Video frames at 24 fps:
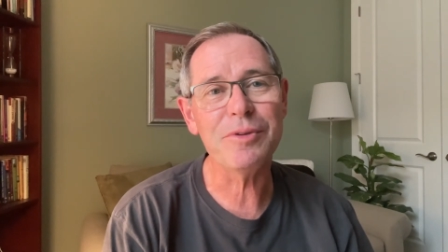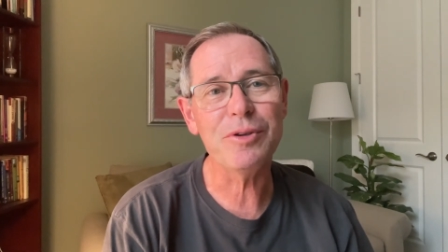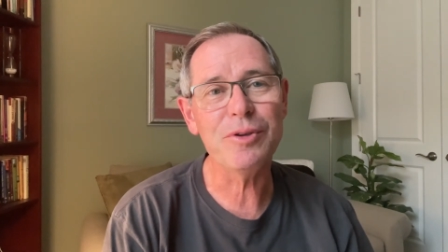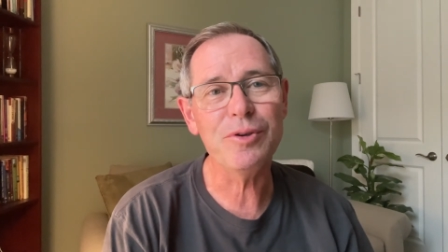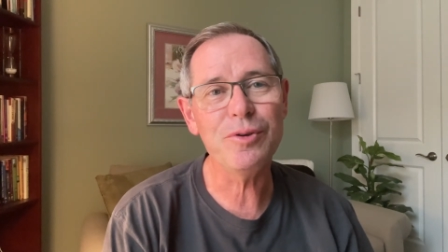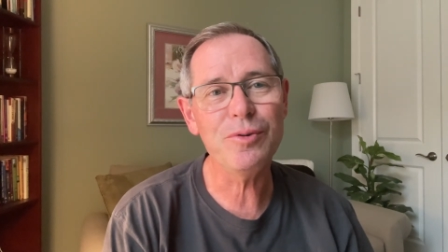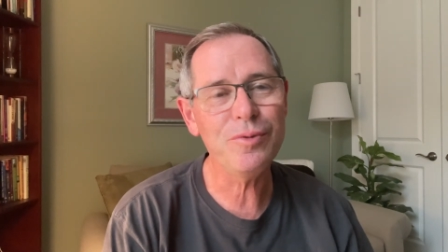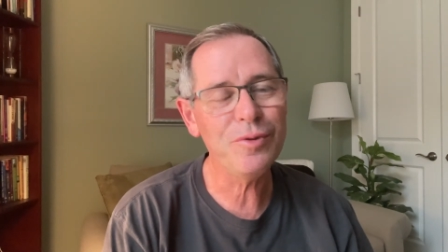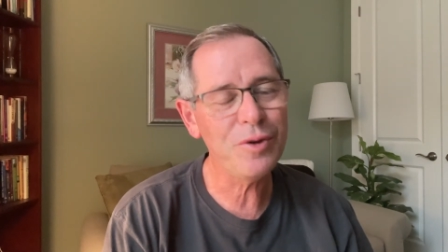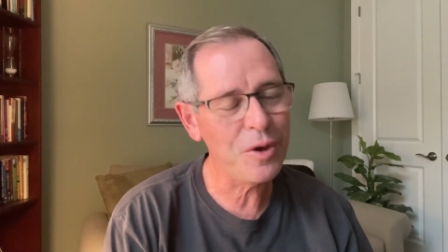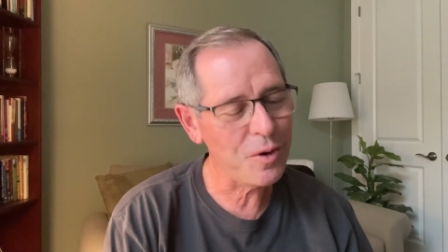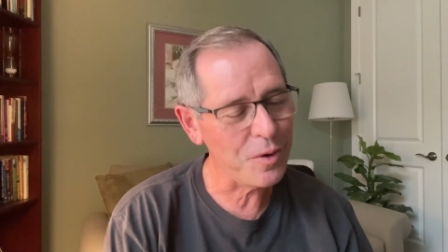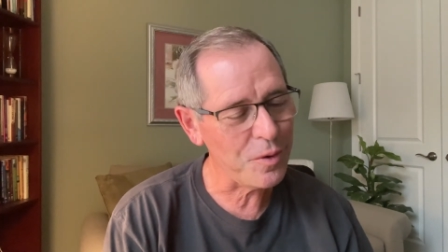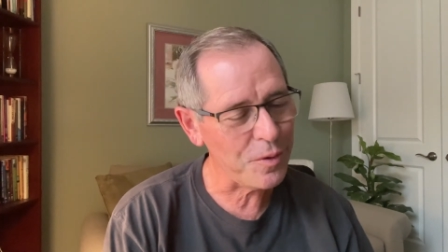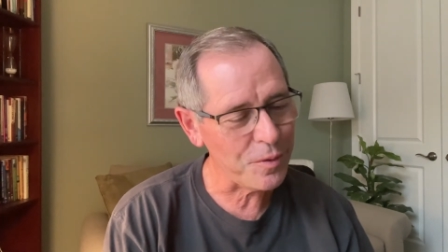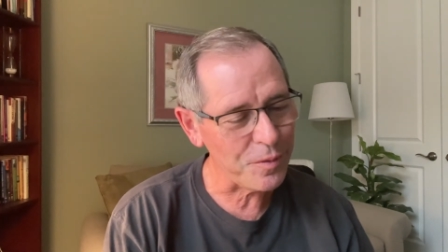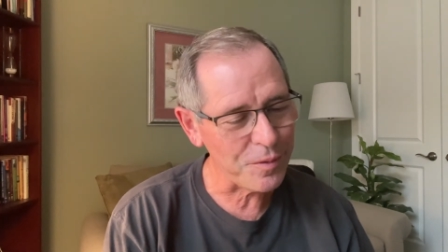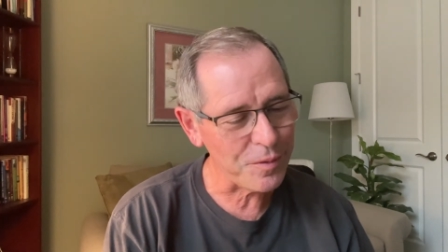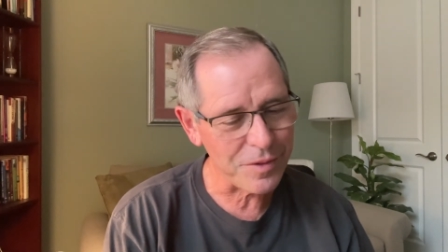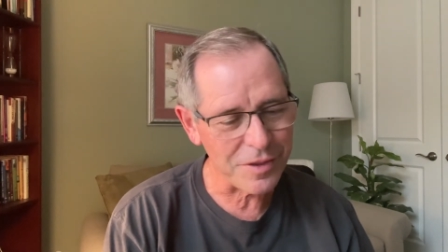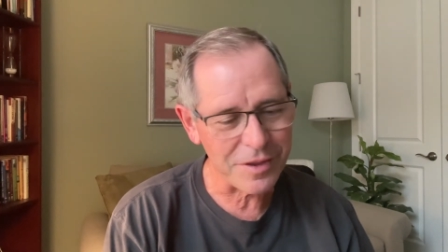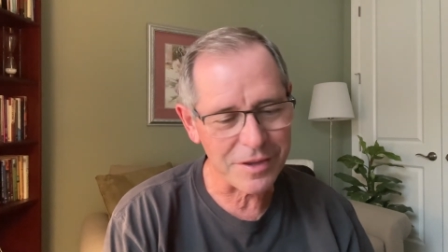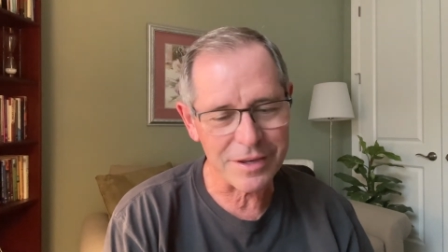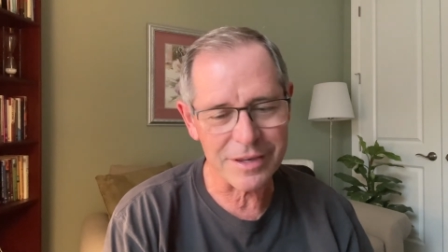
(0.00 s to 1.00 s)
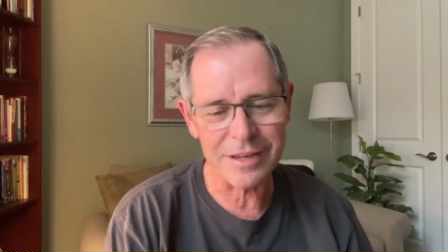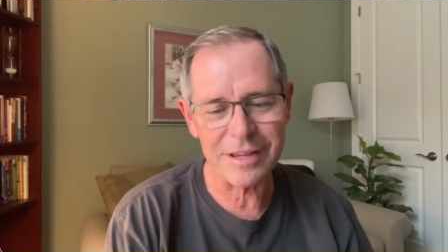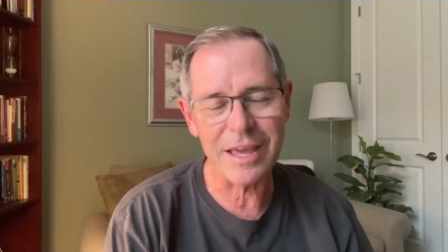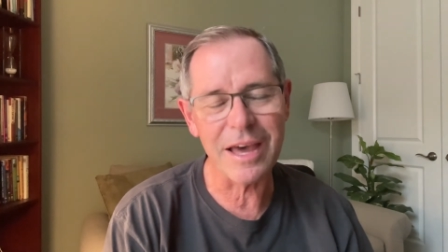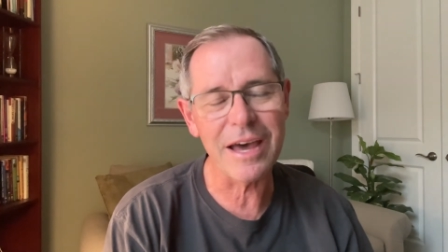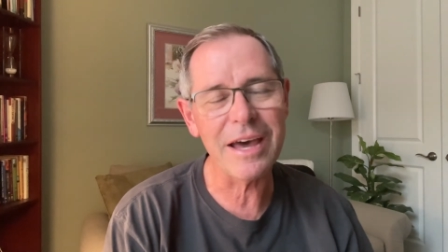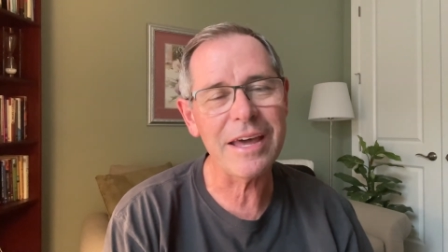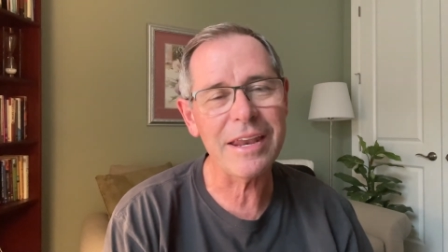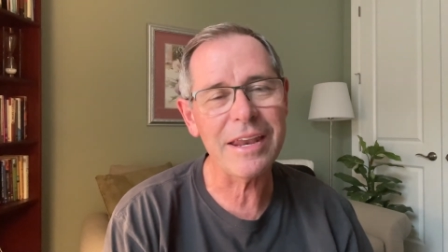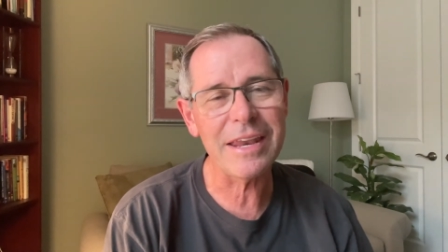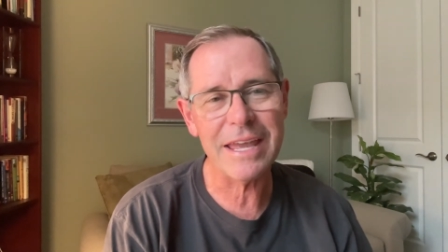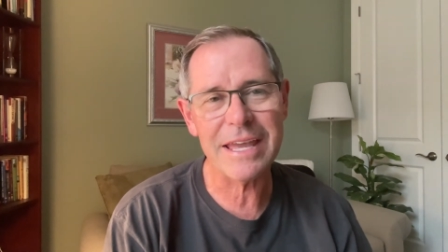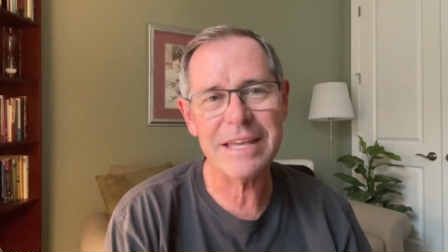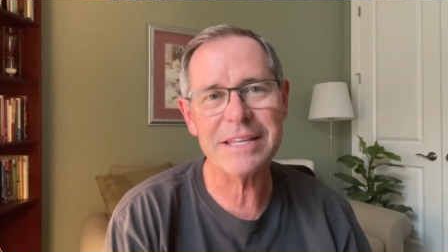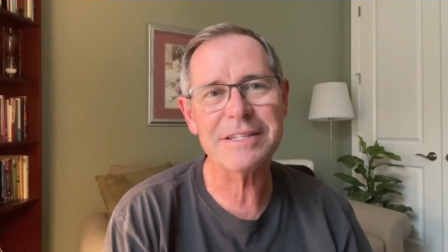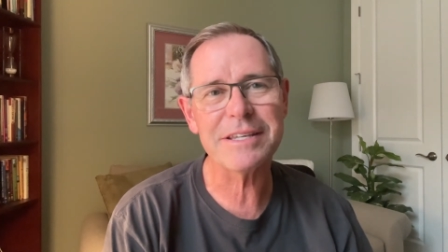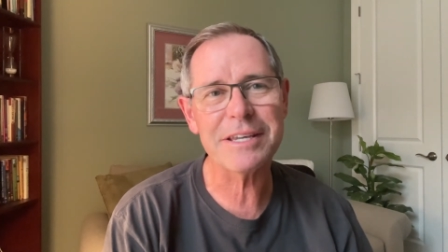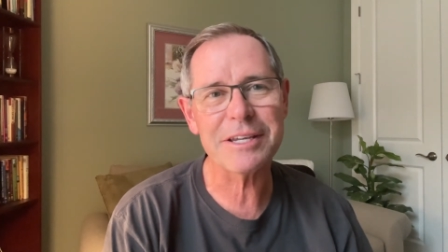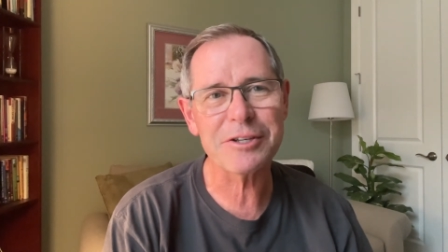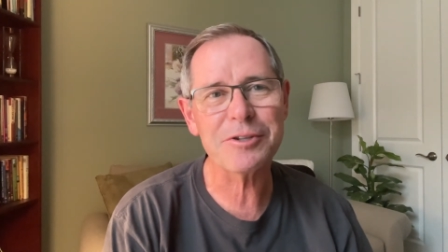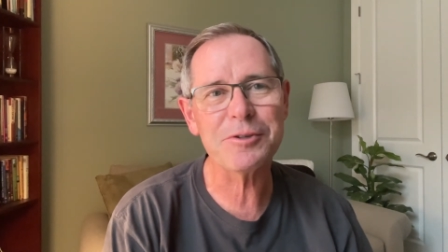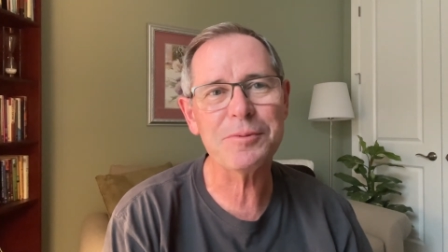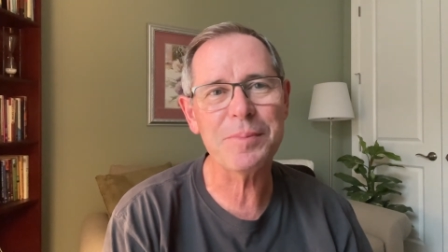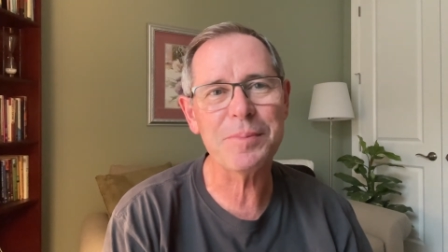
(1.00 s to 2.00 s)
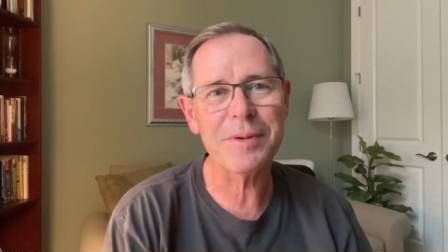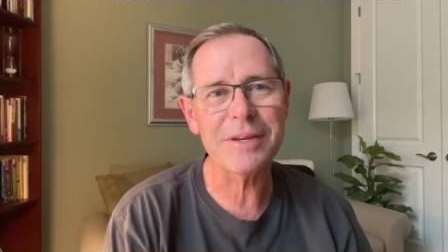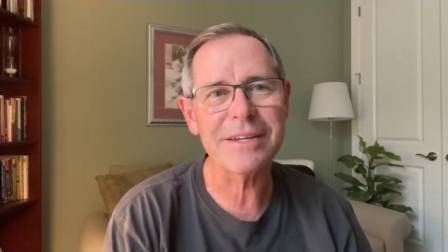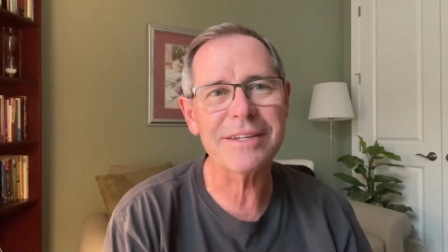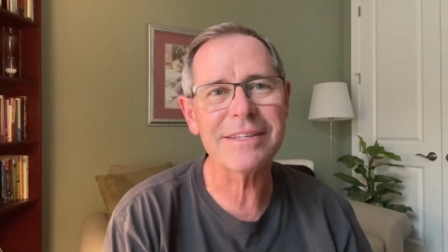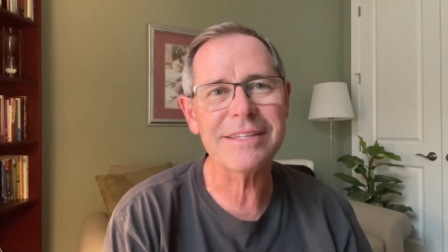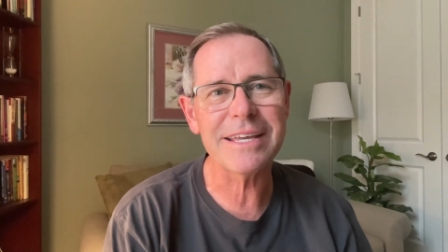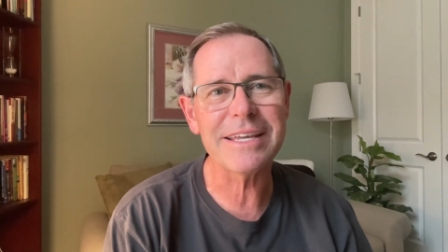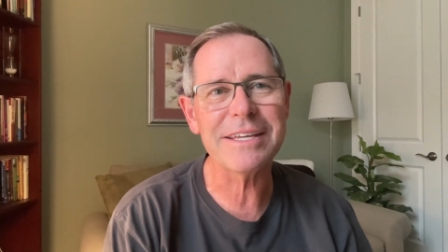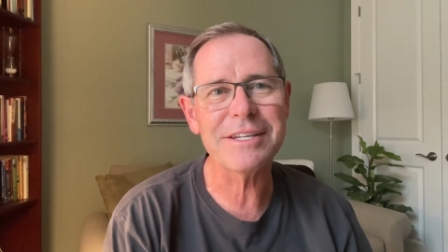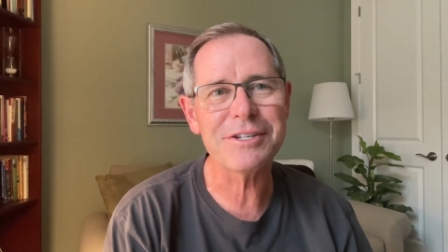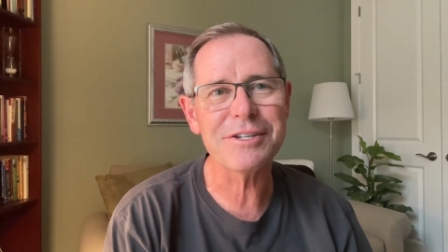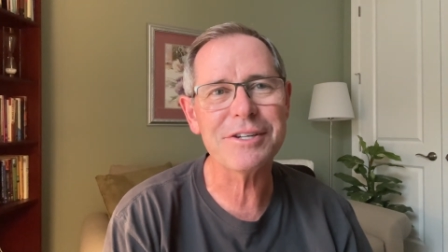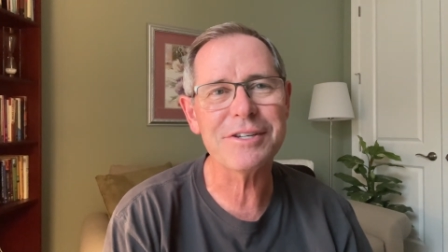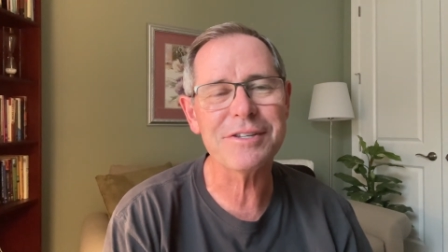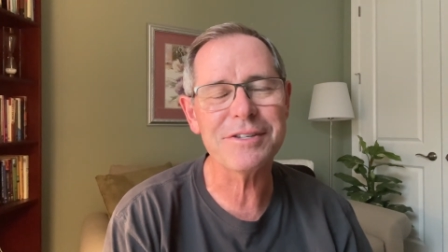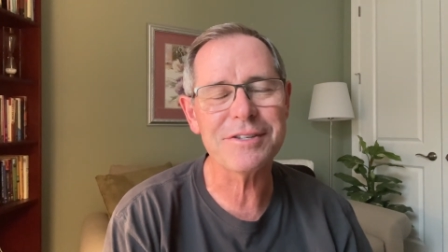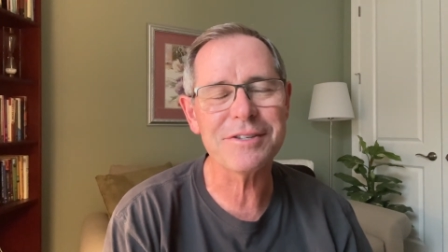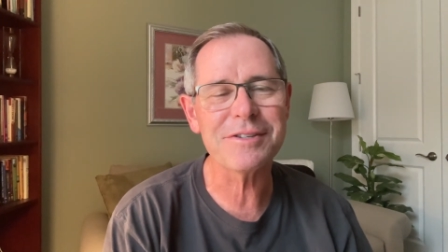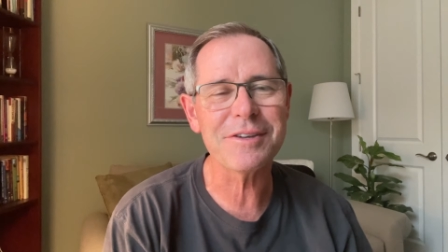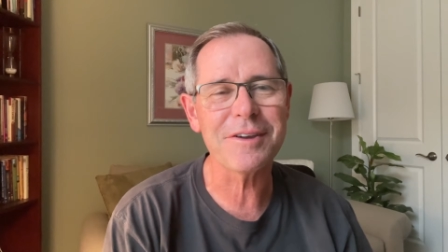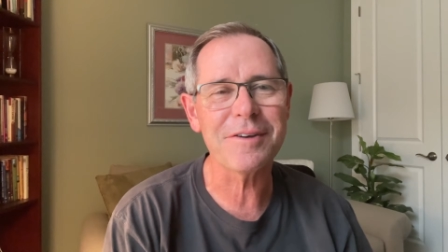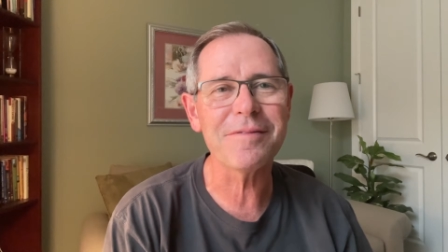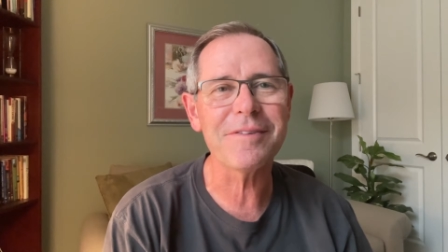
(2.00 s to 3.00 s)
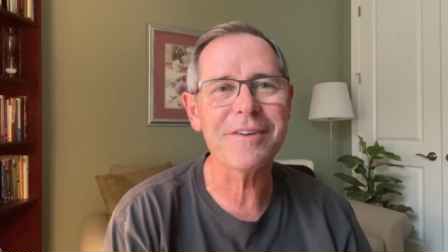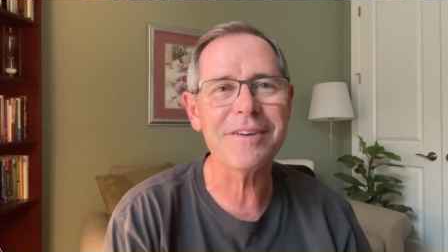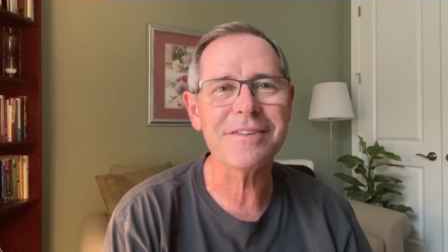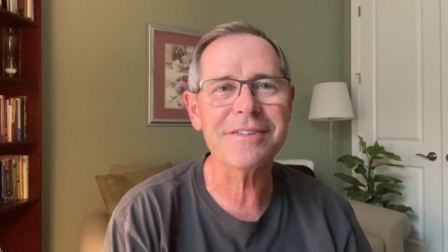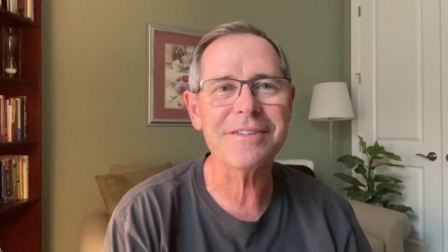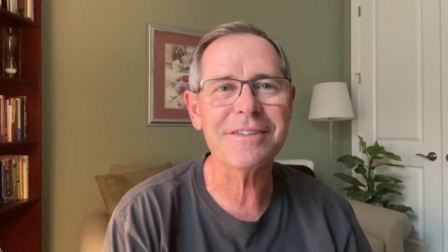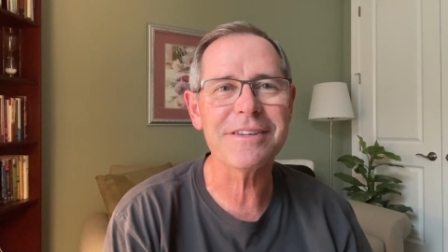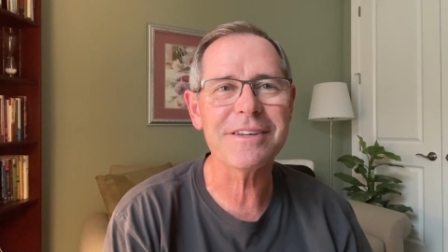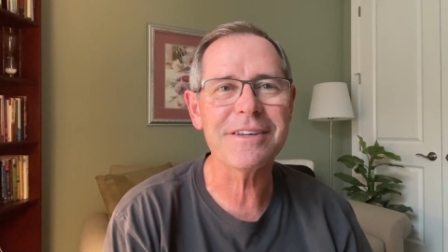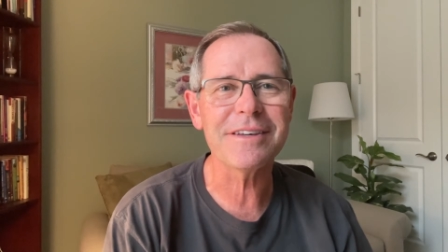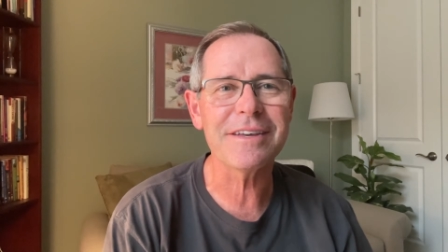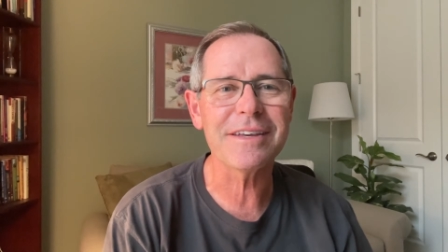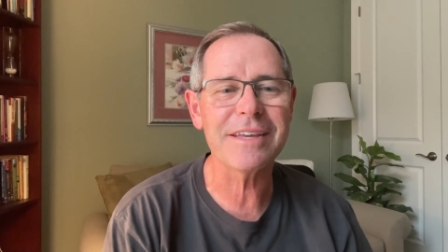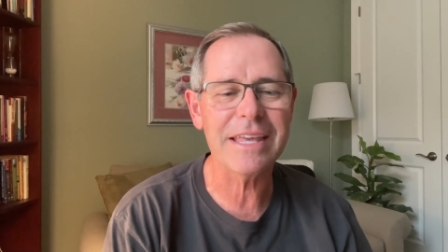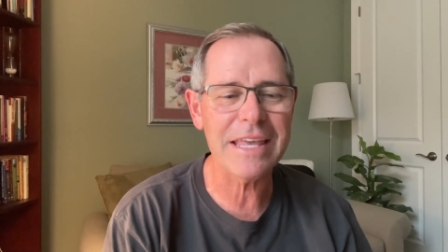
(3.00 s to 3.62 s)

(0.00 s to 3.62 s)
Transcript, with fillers: you know that God has expectations of us, huh?